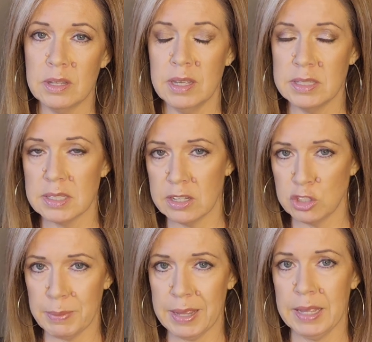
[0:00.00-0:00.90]
his
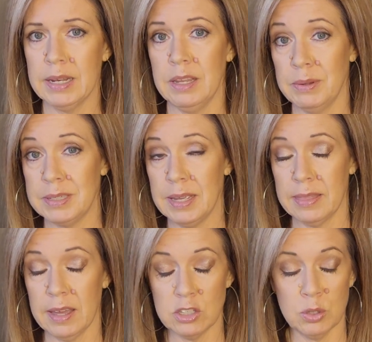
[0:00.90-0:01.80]
lunch bag, and he would take
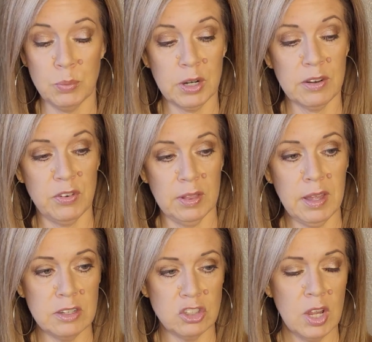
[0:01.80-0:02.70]
that to work for
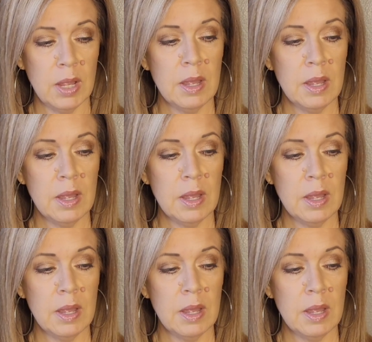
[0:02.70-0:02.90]
lunch.